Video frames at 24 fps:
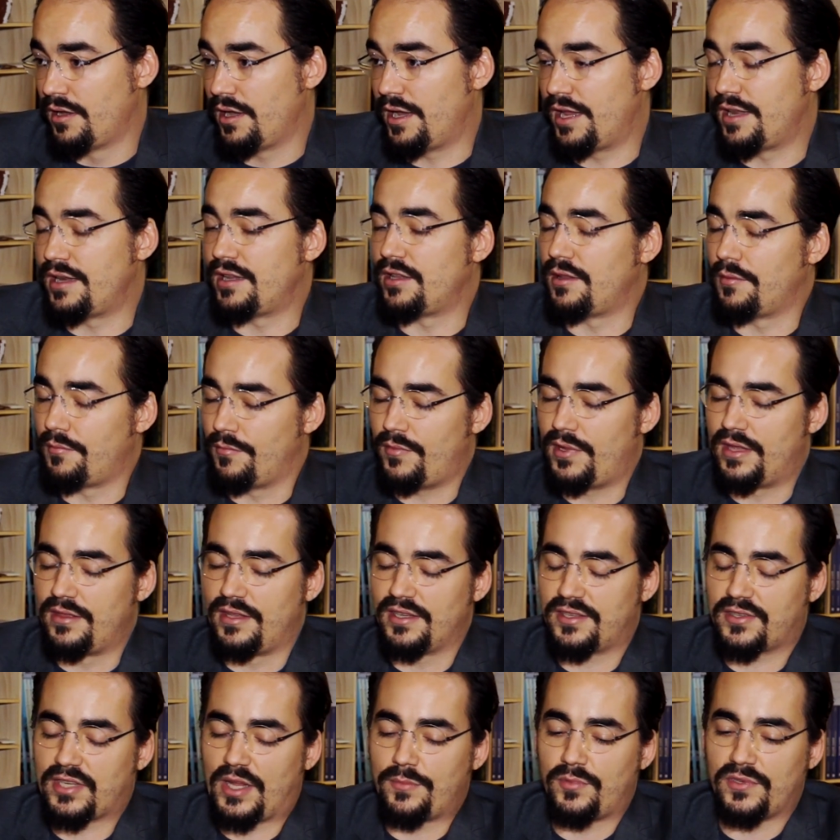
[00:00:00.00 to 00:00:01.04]
And in
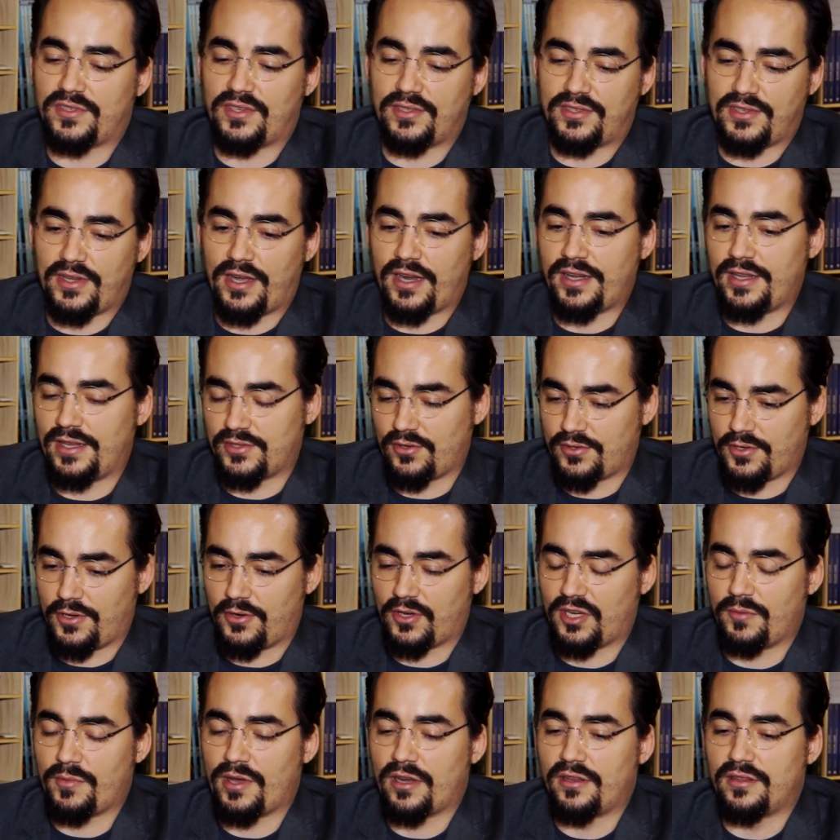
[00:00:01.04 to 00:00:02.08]
this type of society, as I'll
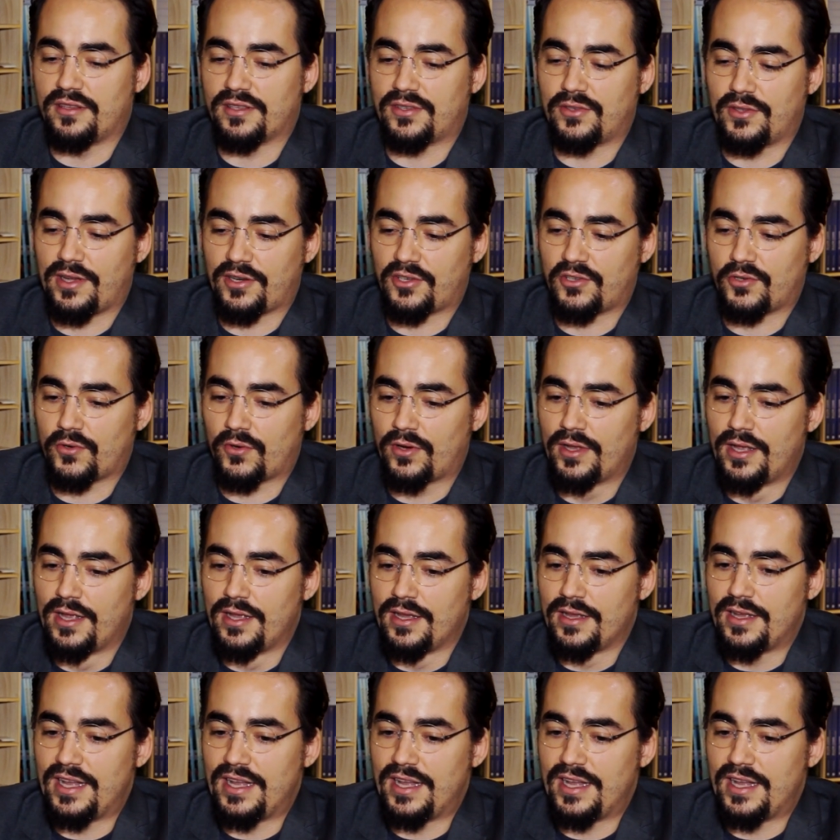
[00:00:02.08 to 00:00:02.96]
talk about in this lecture,